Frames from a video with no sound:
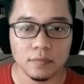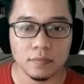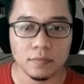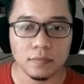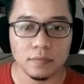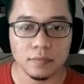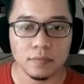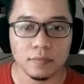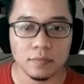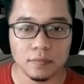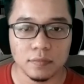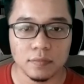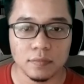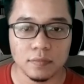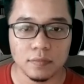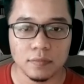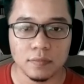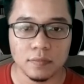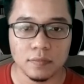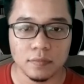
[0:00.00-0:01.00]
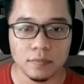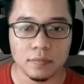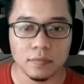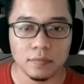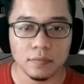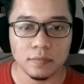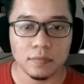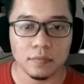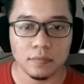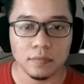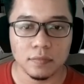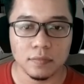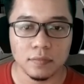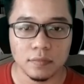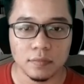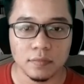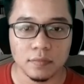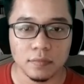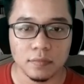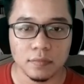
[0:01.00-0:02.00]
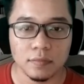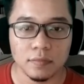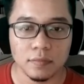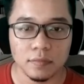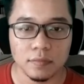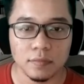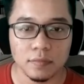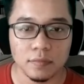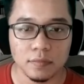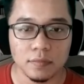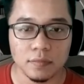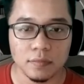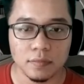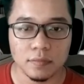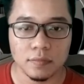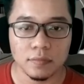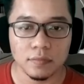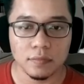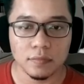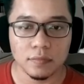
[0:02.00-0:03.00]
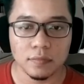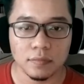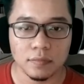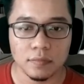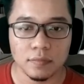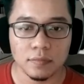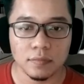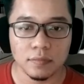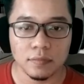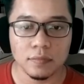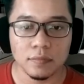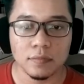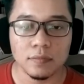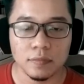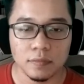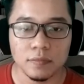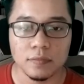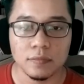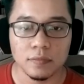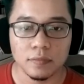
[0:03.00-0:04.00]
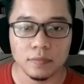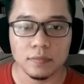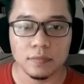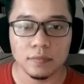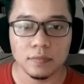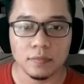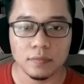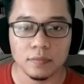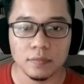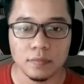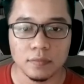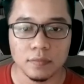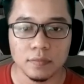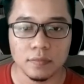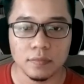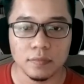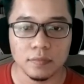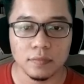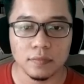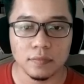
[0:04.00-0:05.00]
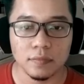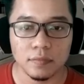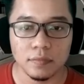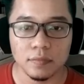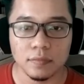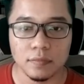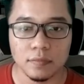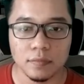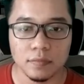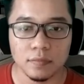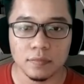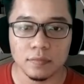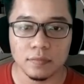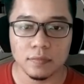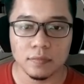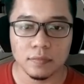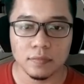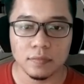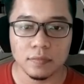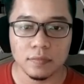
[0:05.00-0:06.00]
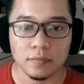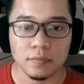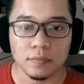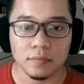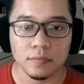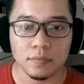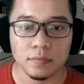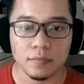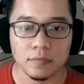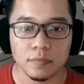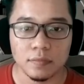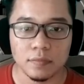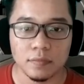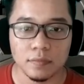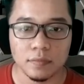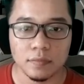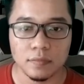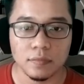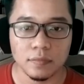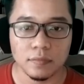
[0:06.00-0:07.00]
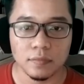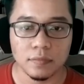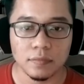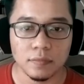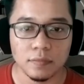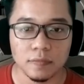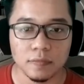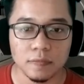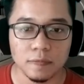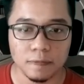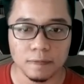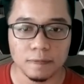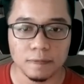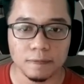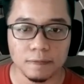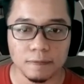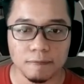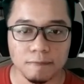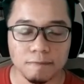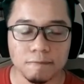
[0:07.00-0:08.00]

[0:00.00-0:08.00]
[no speech]